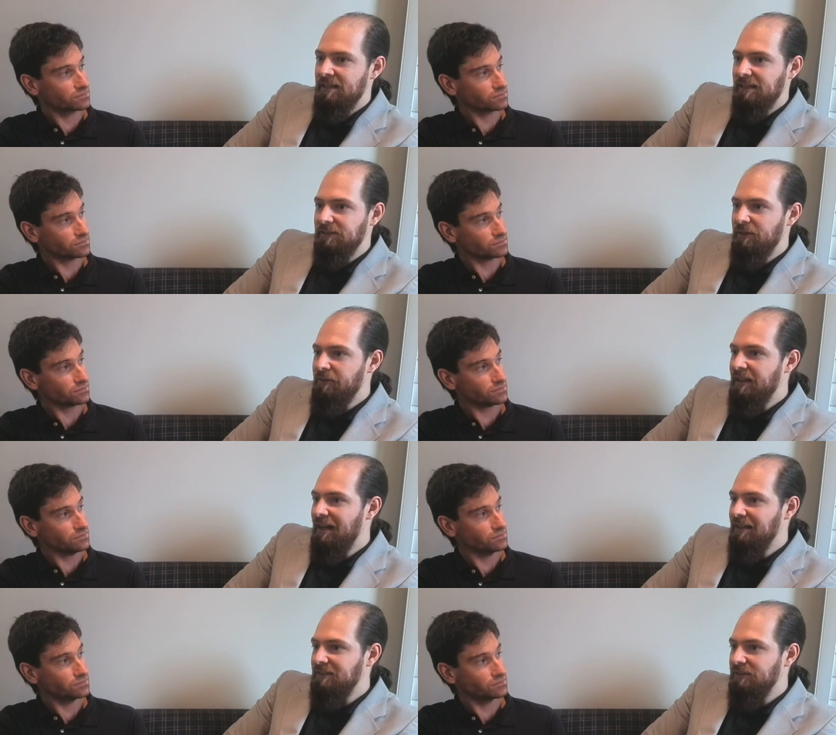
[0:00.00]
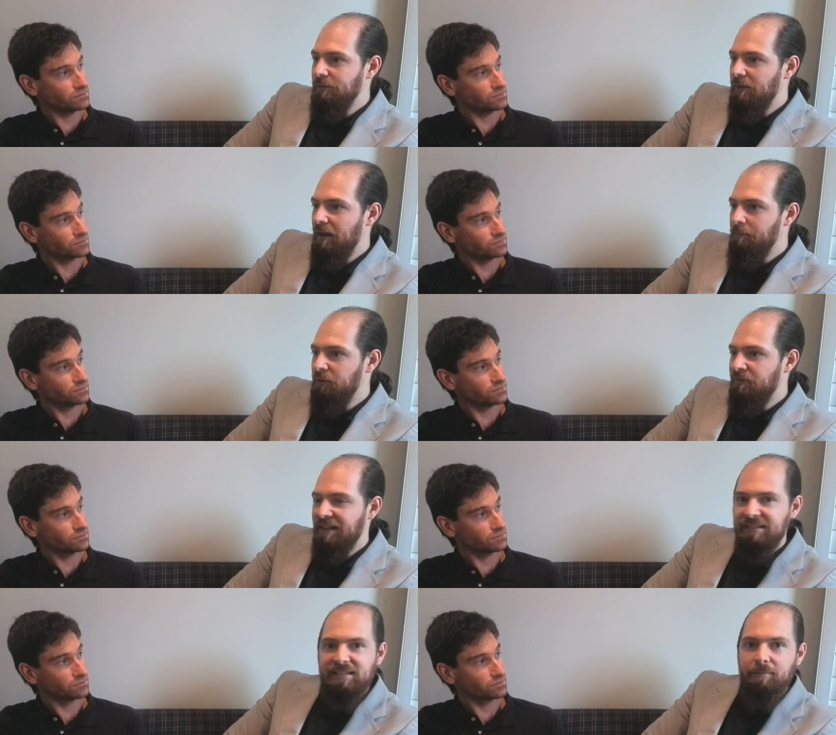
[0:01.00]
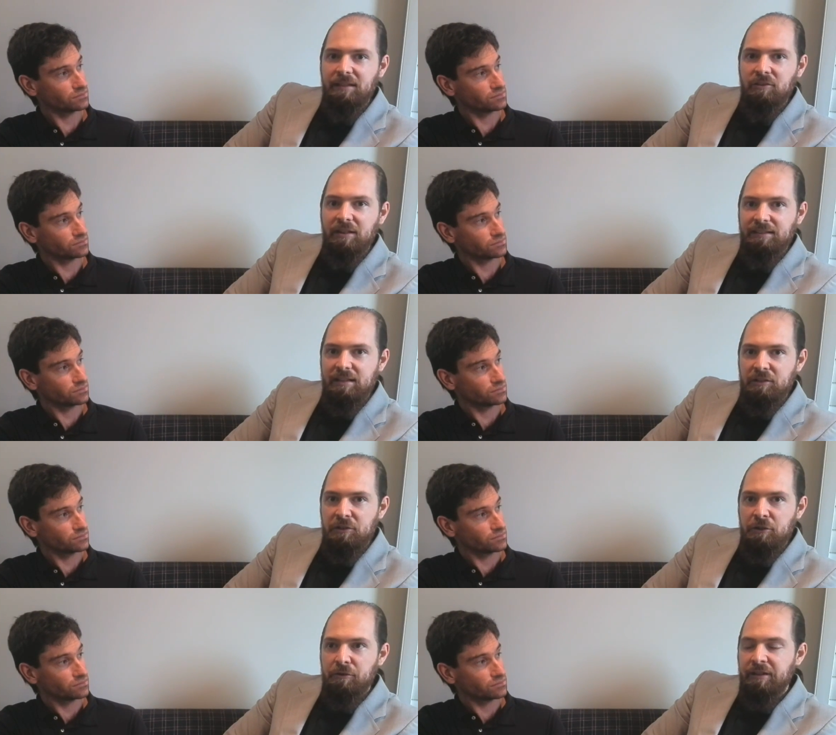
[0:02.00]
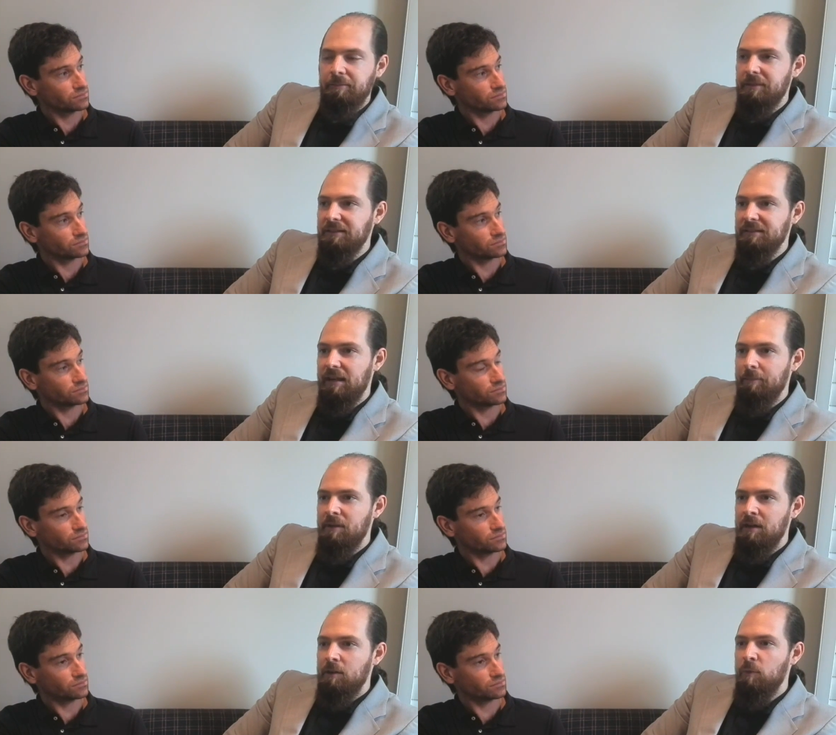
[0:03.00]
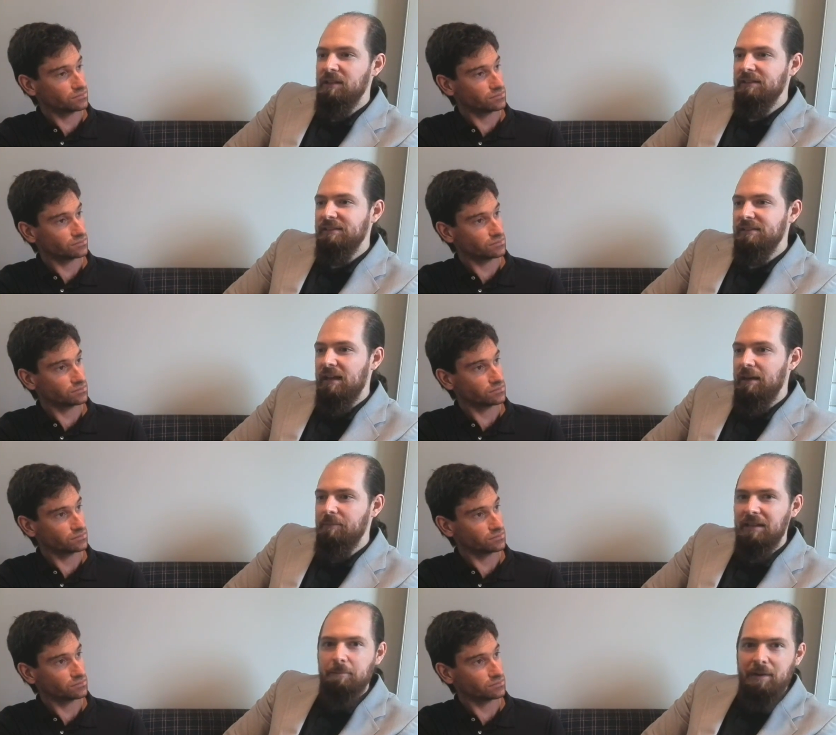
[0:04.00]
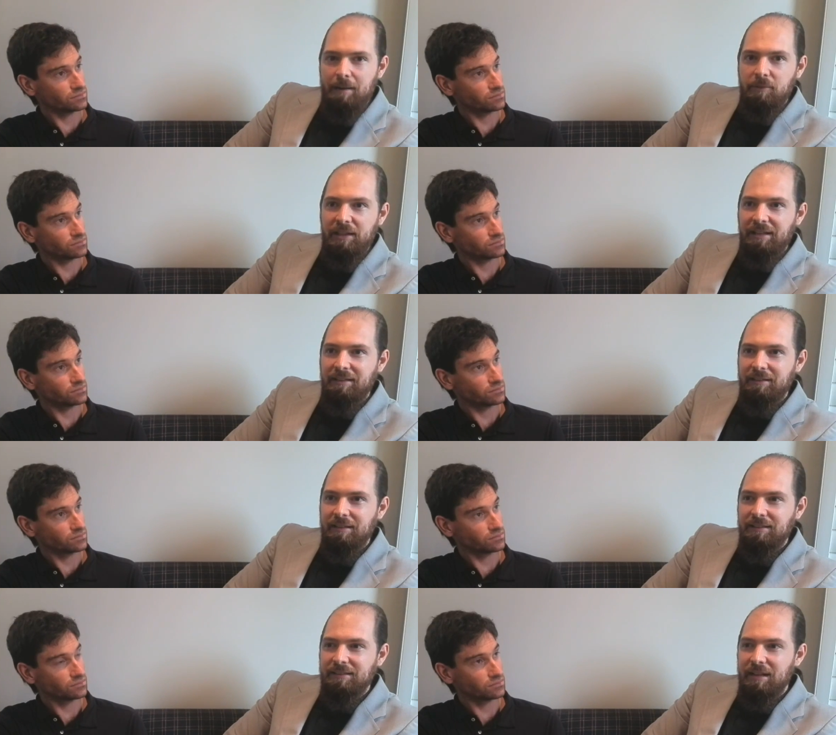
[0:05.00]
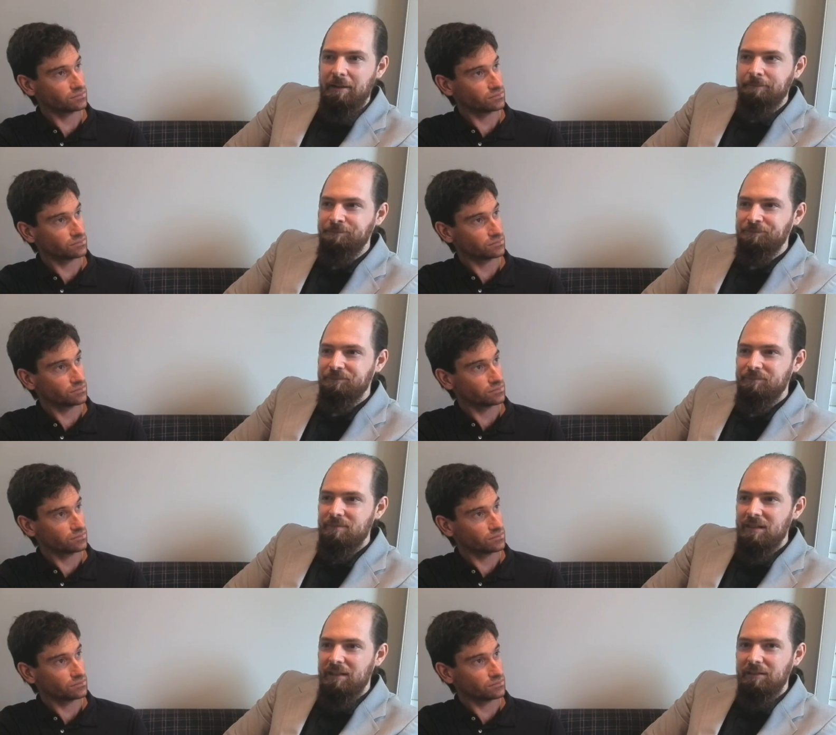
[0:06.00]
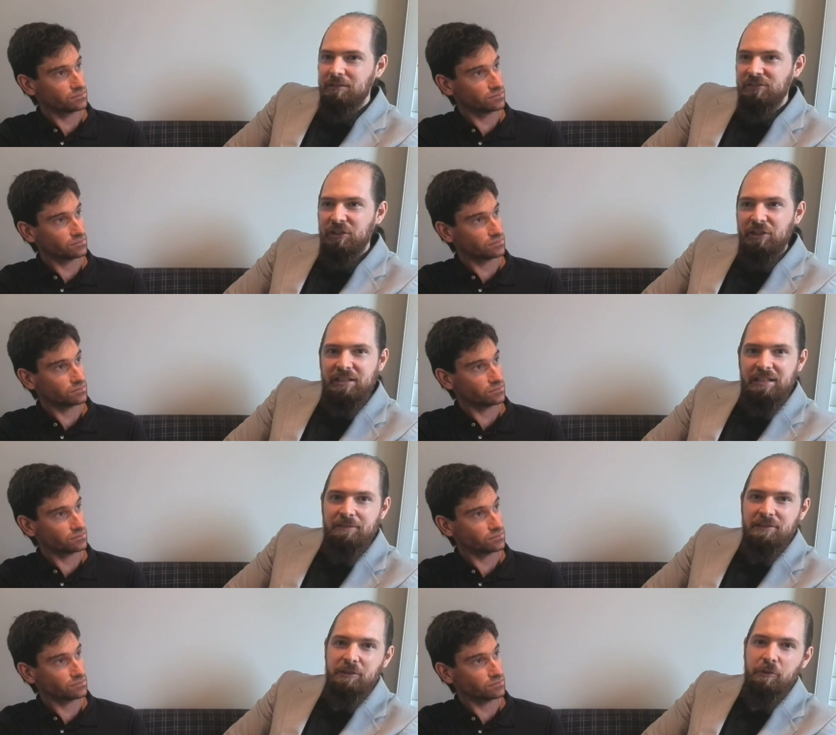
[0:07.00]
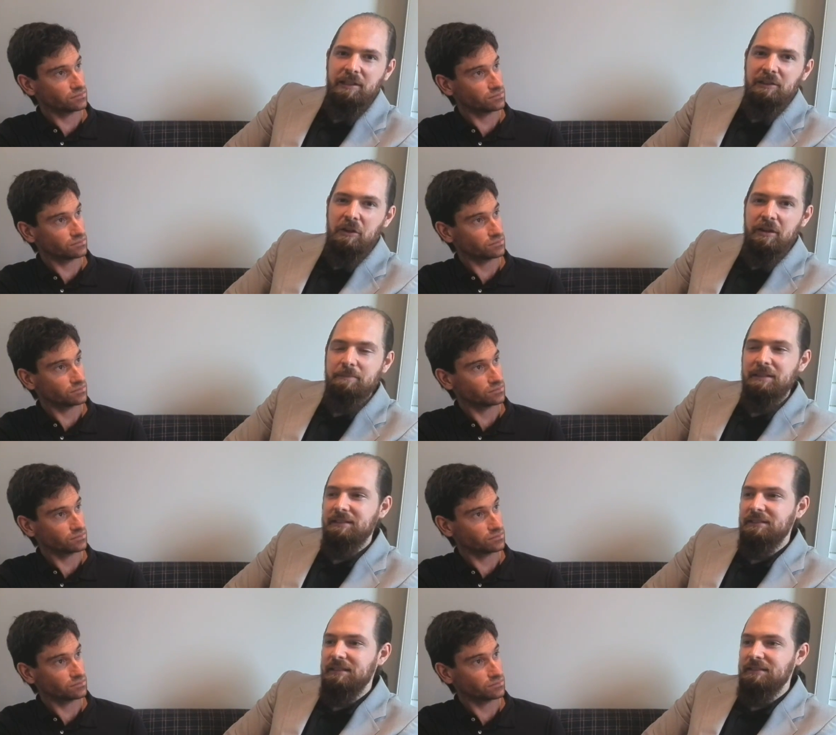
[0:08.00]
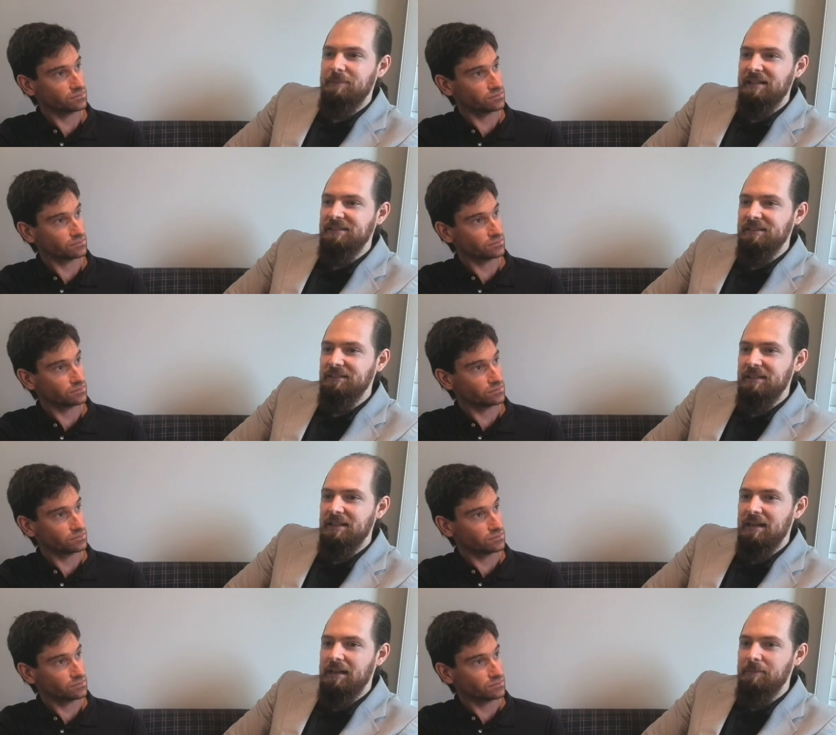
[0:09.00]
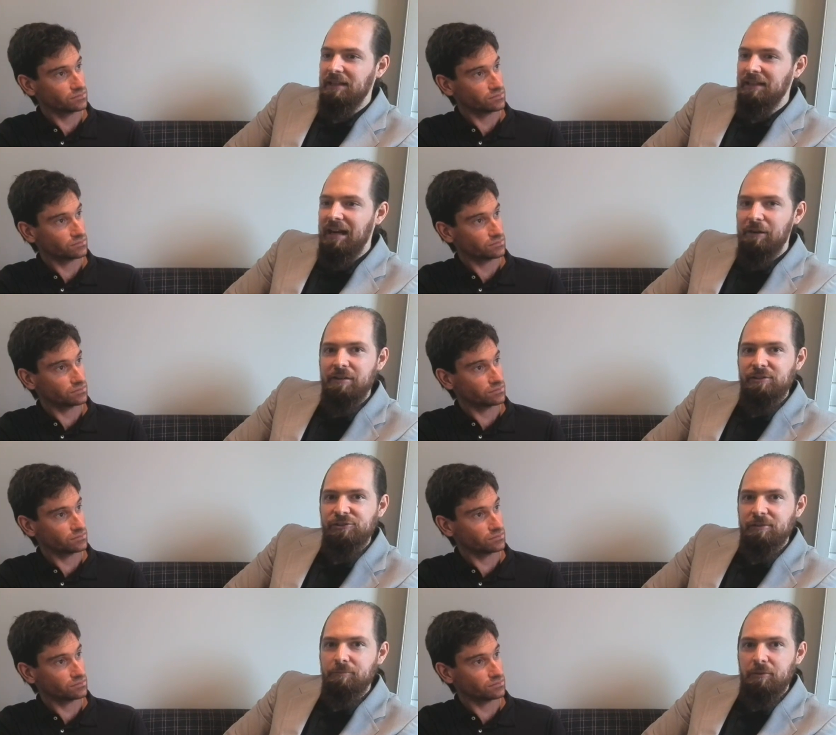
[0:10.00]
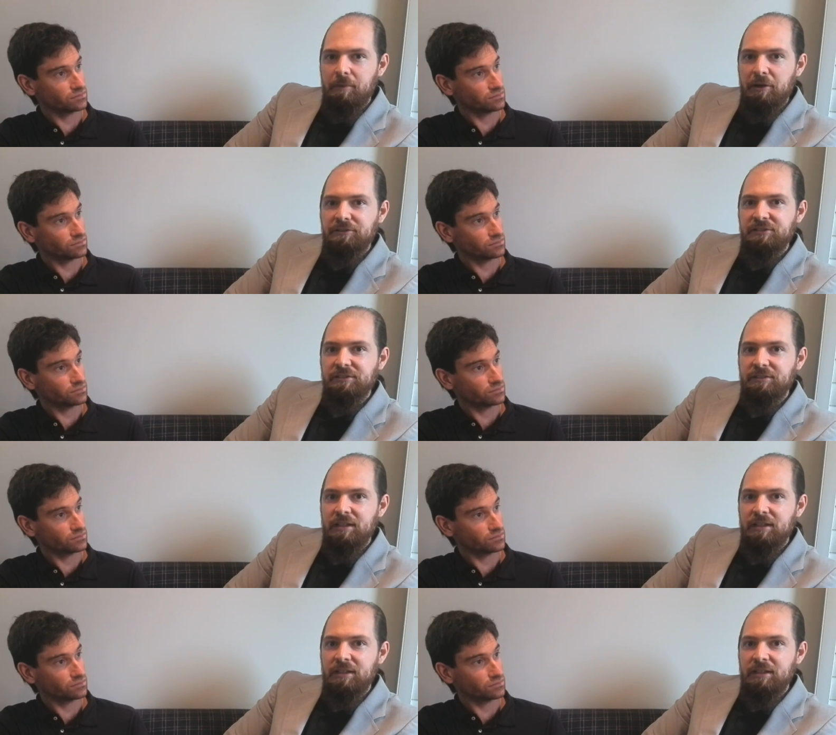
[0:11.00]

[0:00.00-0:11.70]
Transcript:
Speaker 1: it's very hard to uh, prevent something like that occurring. But um, when it's um, in public, it's um, it's not only given the green light, but it's it's basically um, encouraged and promoted.